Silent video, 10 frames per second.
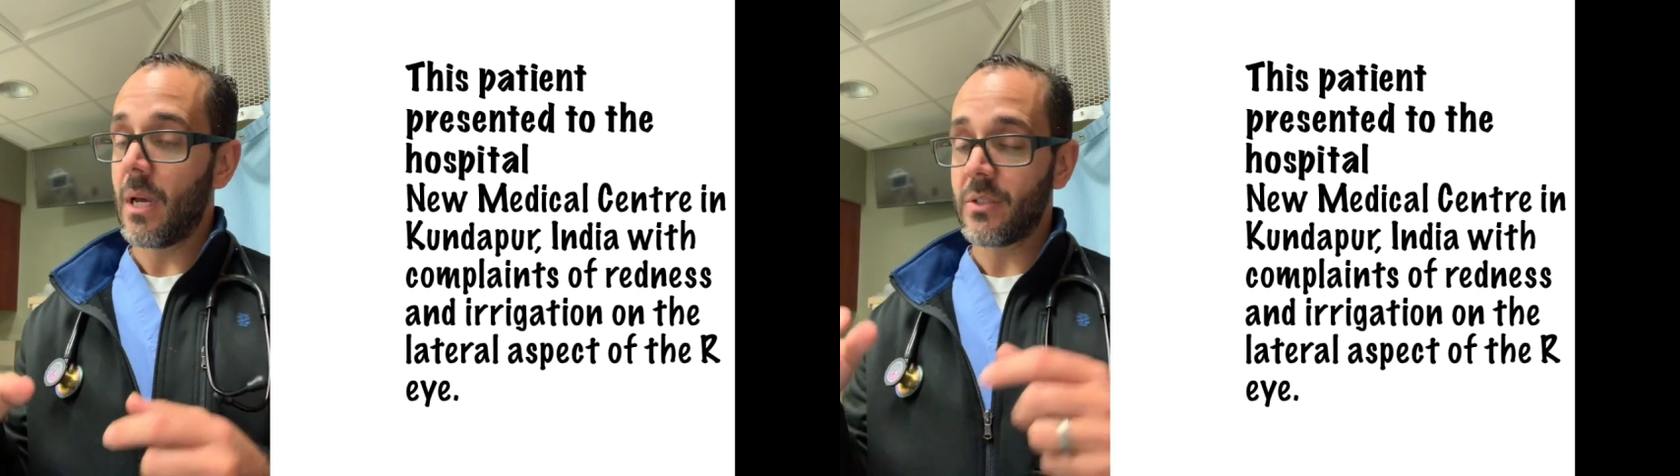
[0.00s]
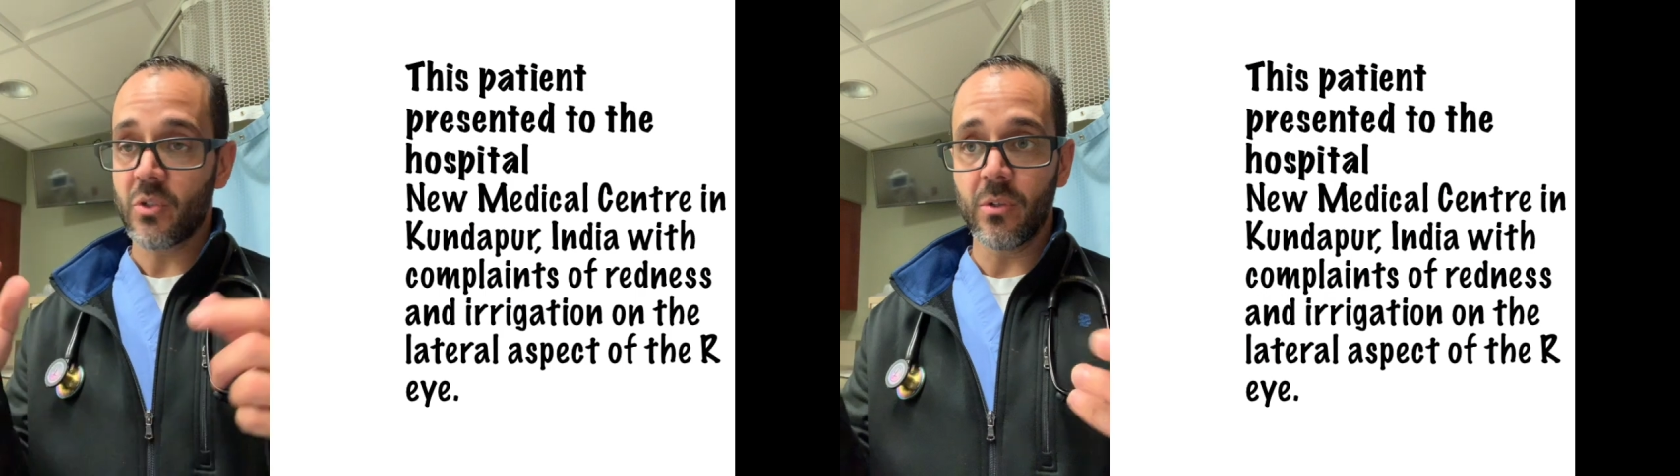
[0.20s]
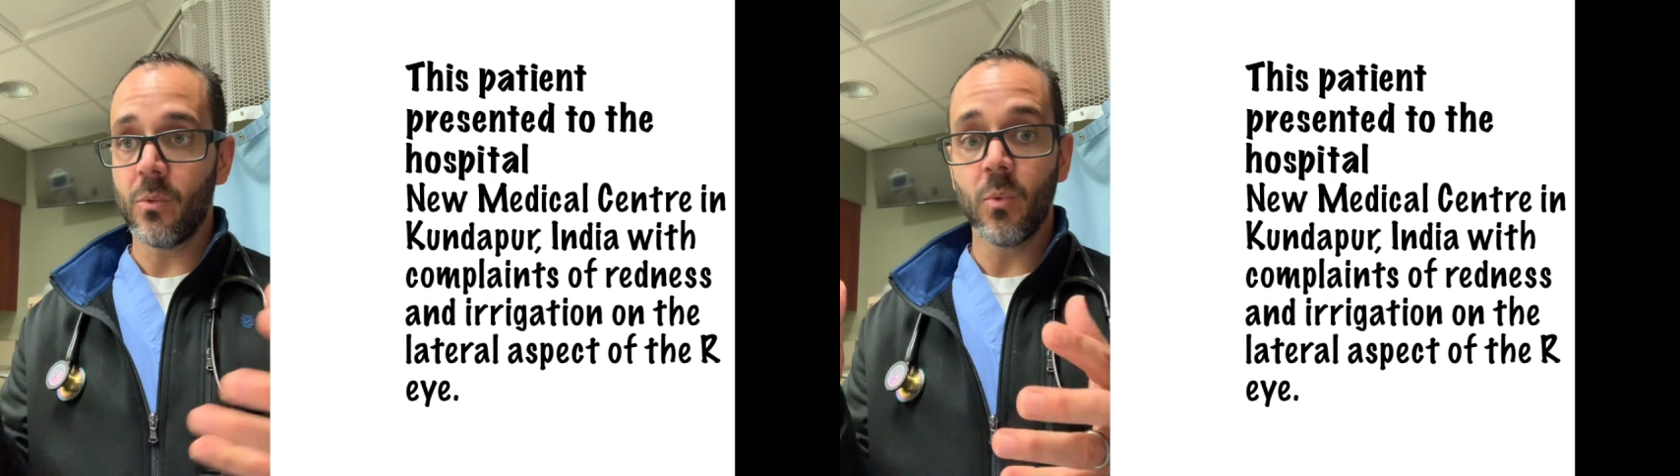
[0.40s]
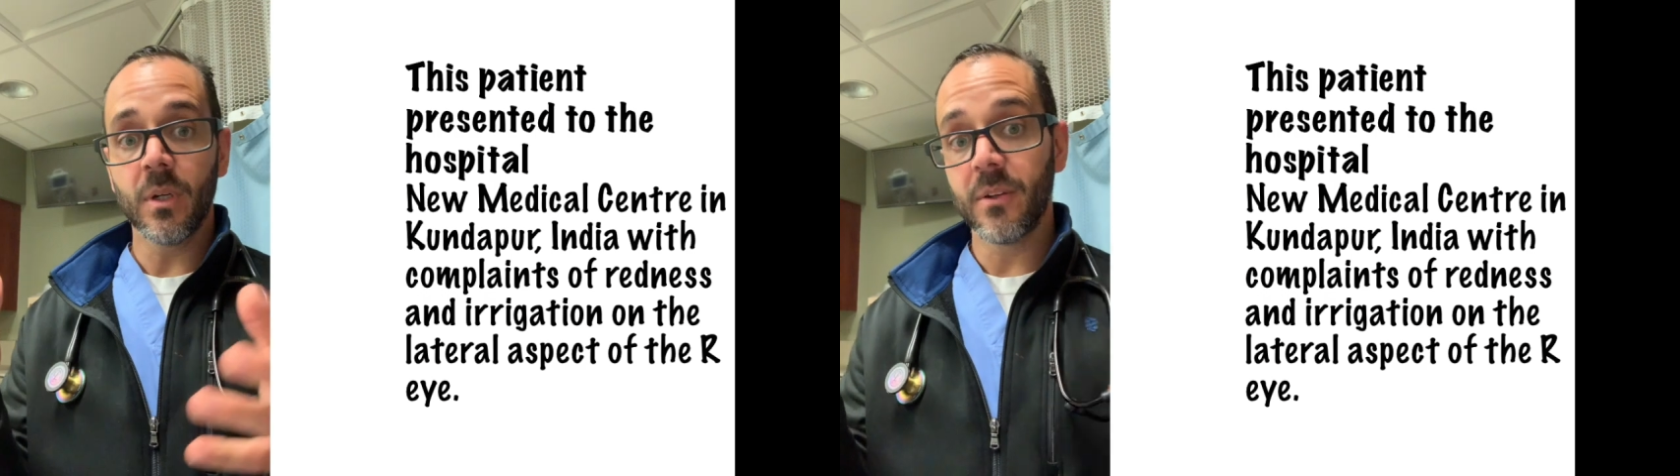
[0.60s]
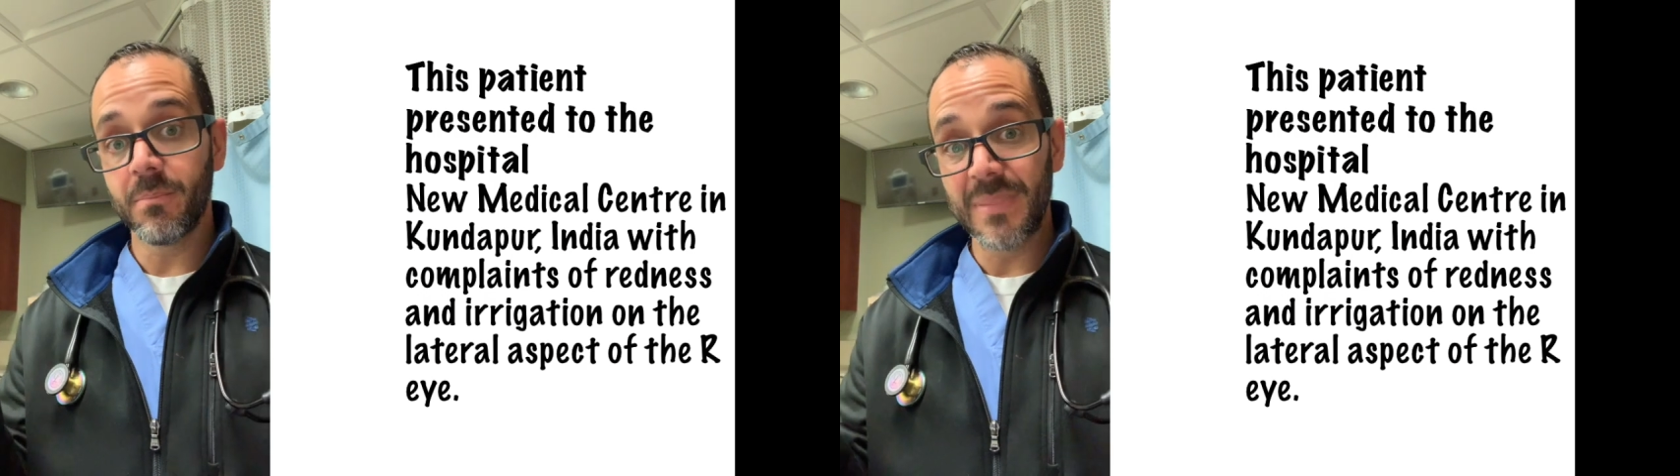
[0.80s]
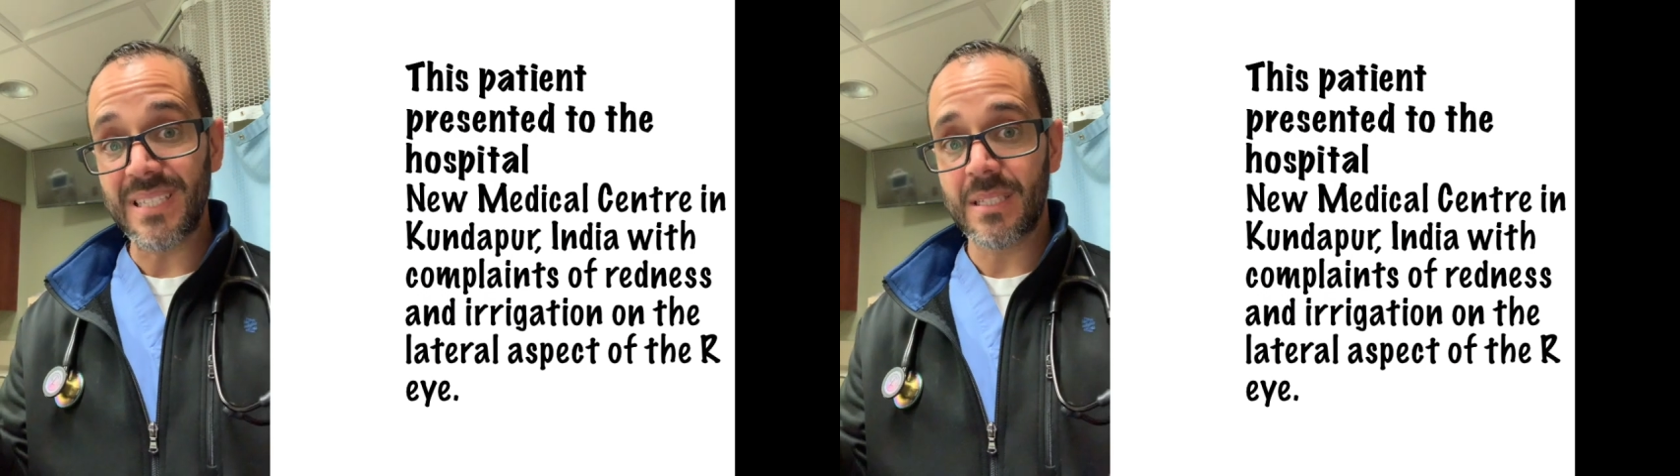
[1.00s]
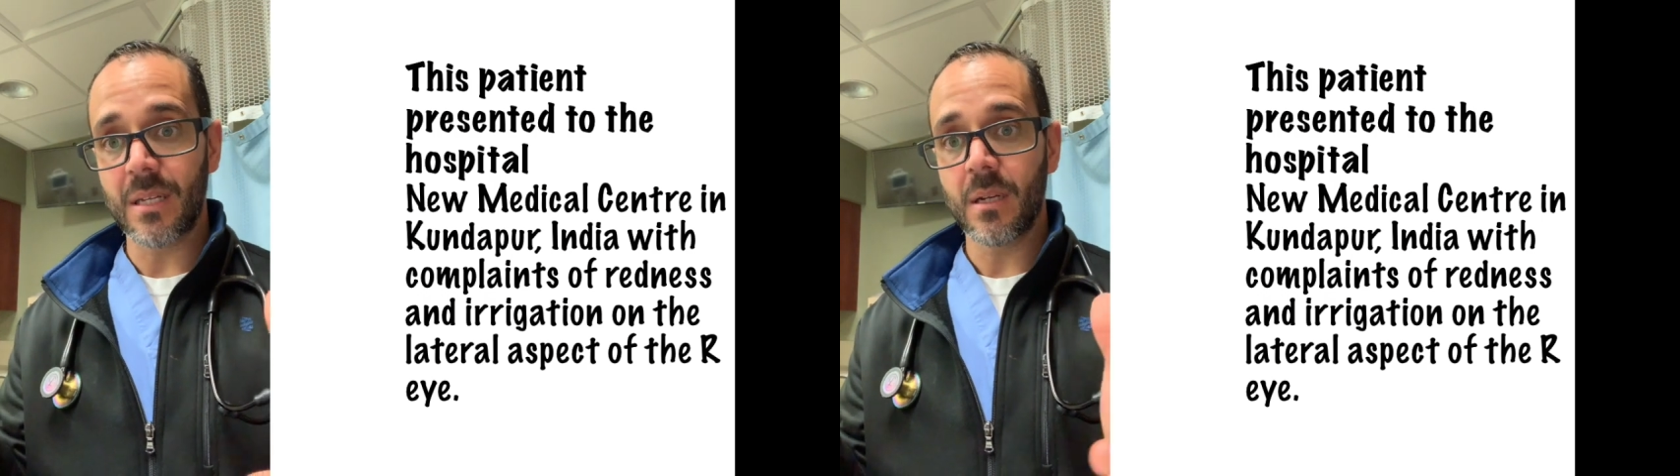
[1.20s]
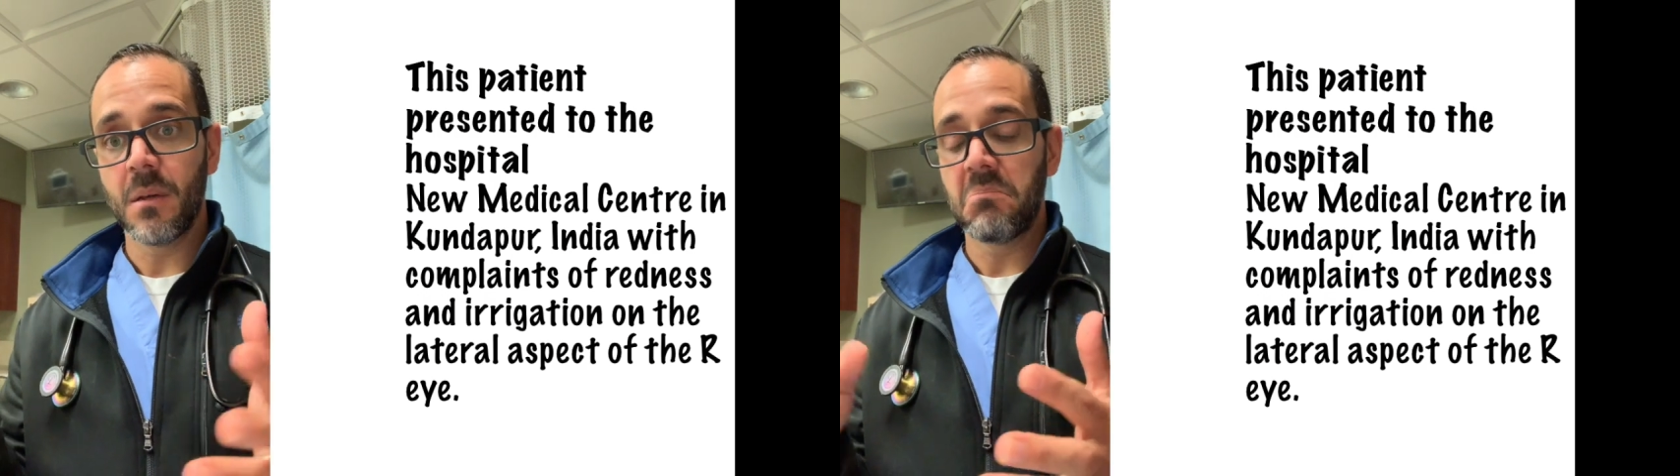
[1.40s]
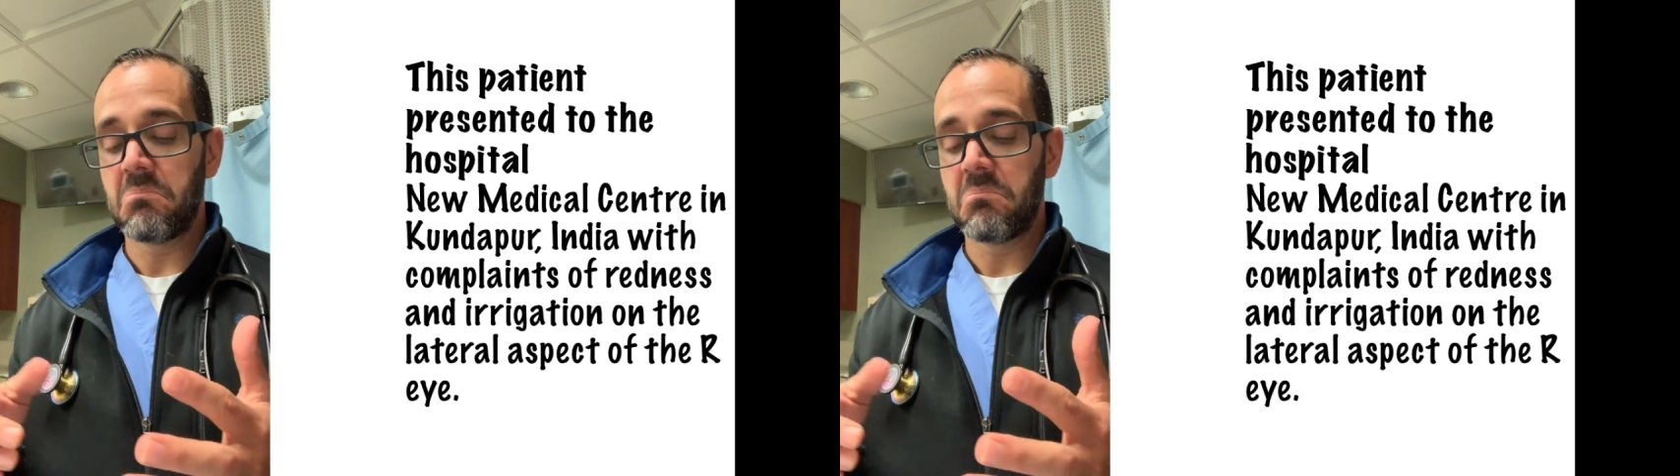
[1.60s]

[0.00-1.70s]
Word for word: I certainly wouldn't have missed it.